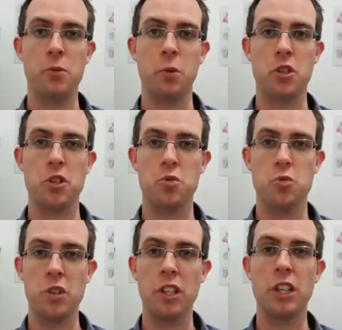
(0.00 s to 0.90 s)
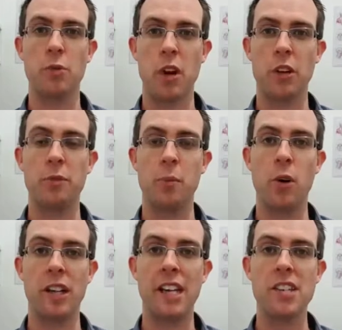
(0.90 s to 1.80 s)
which has really grounded my
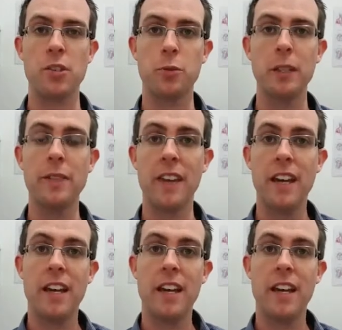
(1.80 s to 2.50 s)
gears a little bit.